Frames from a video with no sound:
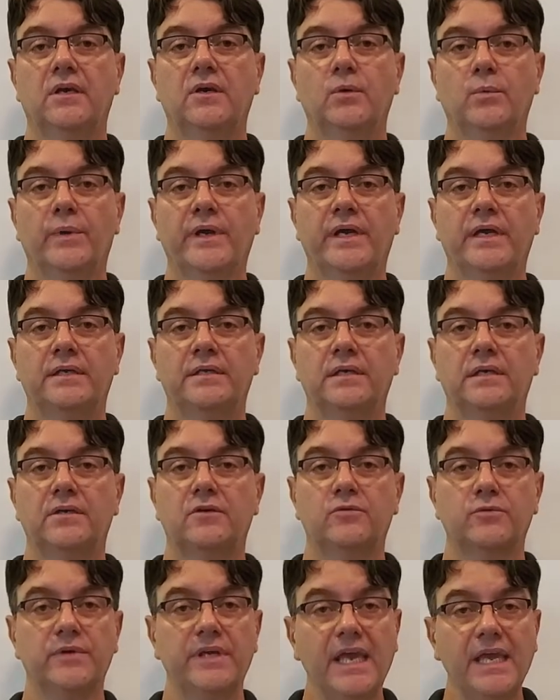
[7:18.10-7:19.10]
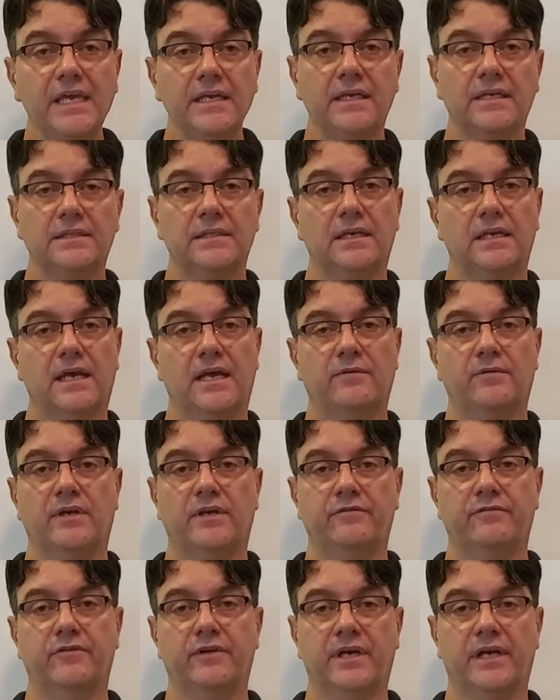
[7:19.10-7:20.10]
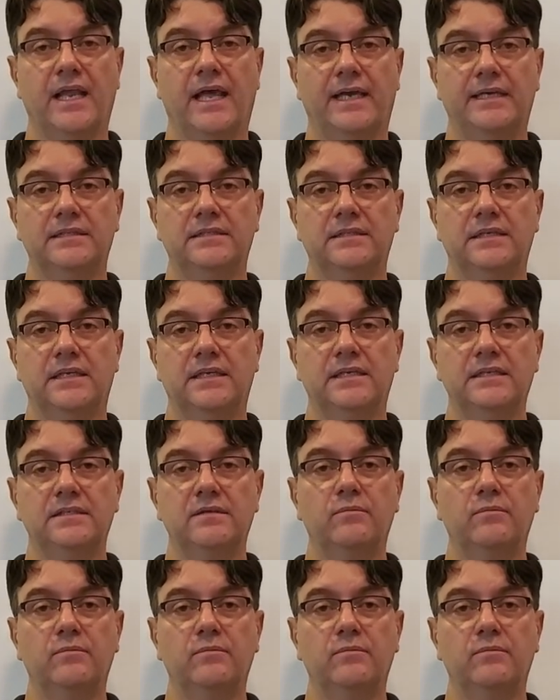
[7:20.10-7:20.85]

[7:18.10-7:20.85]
When creating the library for a light, it is